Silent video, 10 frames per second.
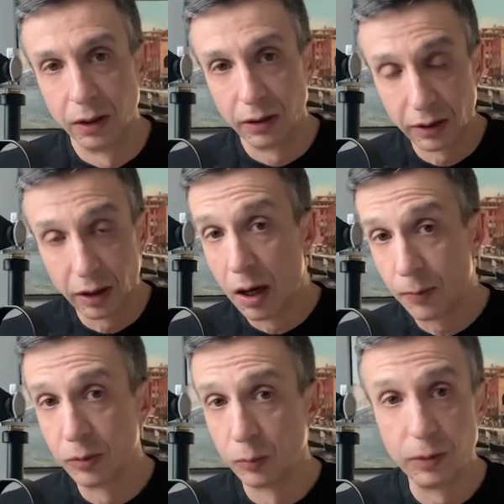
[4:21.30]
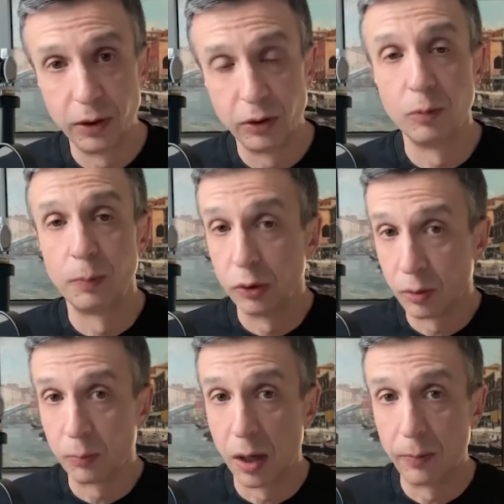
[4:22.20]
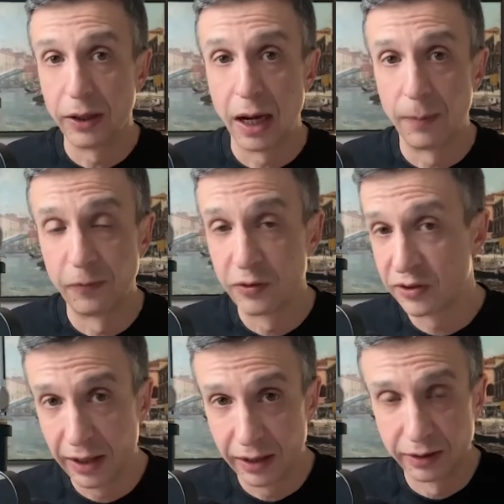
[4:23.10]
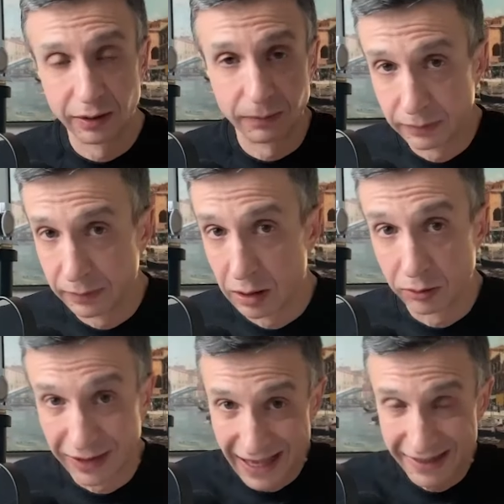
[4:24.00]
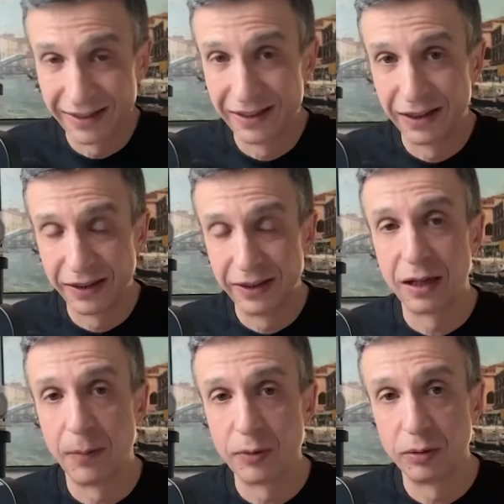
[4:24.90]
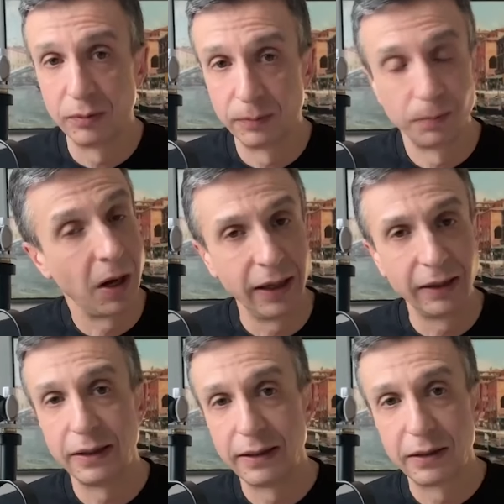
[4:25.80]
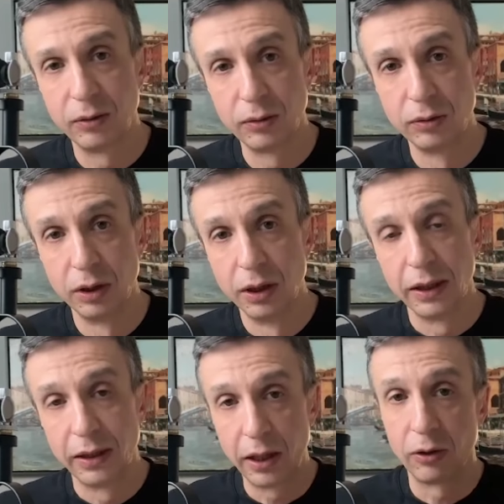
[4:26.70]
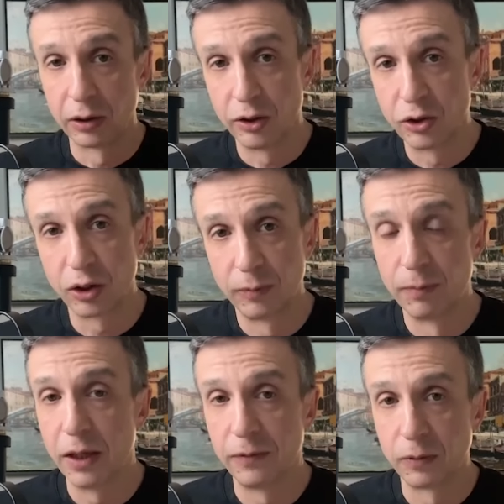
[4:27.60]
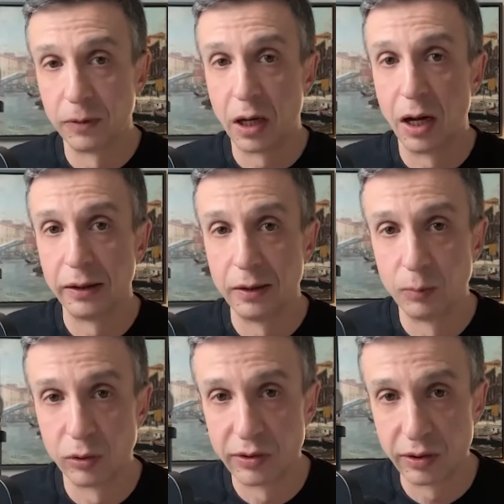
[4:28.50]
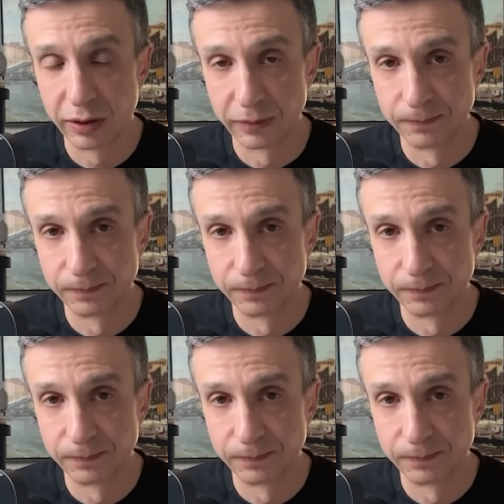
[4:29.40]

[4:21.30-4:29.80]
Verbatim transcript: Another option would be to put your property up for sale. And, you know, lastly, the thing that comes to mind is to inherit a large sum of money from an aunt in Brazil.